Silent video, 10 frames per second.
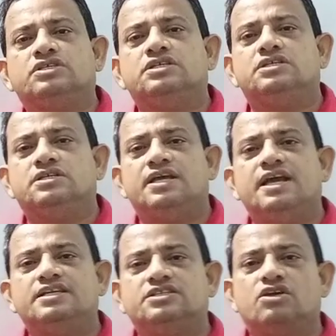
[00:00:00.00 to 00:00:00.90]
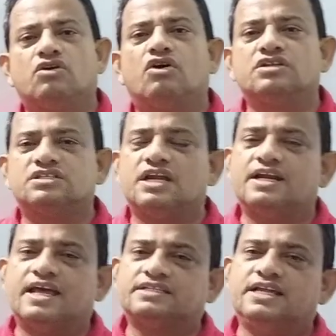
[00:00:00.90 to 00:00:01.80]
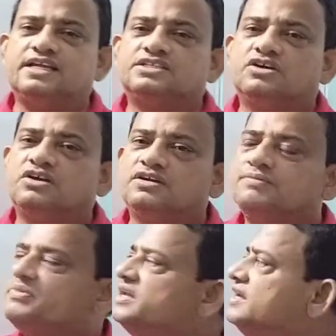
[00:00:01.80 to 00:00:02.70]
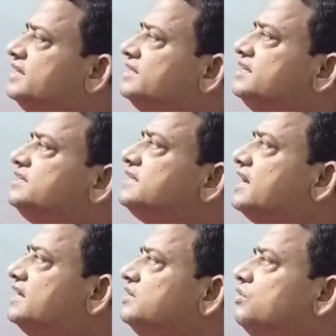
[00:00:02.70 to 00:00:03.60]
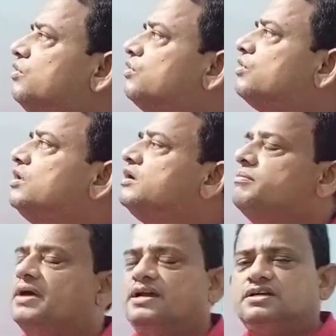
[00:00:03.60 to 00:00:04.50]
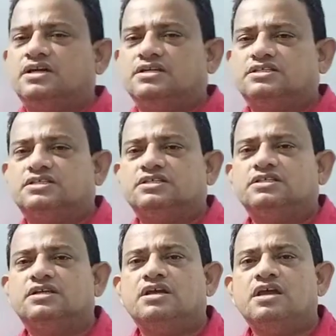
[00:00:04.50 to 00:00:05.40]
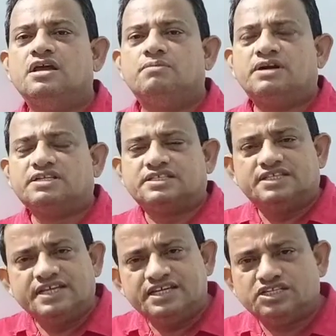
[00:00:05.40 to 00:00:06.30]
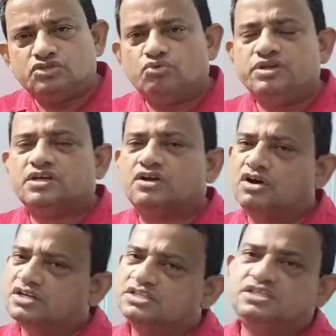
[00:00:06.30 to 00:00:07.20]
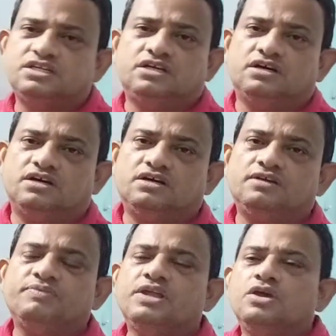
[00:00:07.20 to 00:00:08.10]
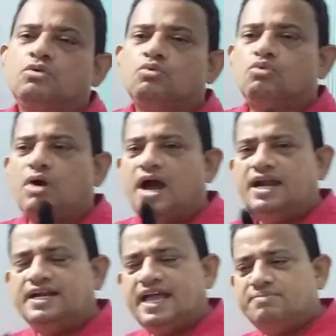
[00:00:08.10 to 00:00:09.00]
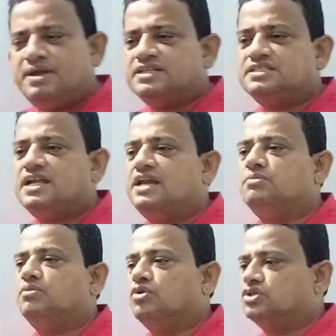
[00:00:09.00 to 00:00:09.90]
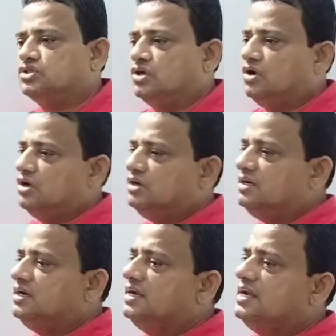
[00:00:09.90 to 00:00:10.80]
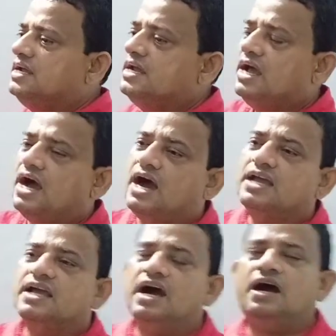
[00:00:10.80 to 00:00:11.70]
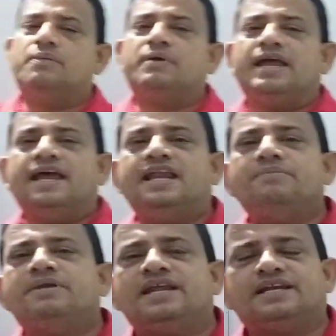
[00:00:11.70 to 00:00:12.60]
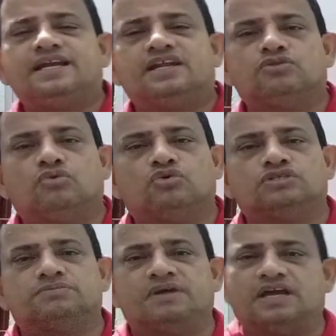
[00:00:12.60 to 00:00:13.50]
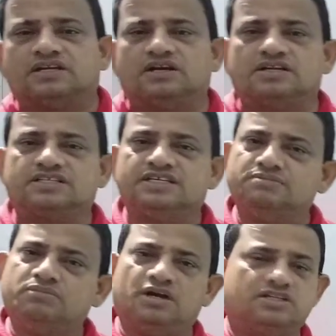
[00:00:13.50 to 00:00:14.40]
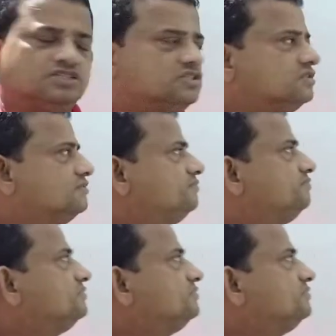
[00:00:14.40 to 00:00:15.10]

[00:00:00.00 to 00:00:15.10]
is the constant acceleration. These are your vectors. But since we consider one-dimensional motion, I have eliminated those vector symbols.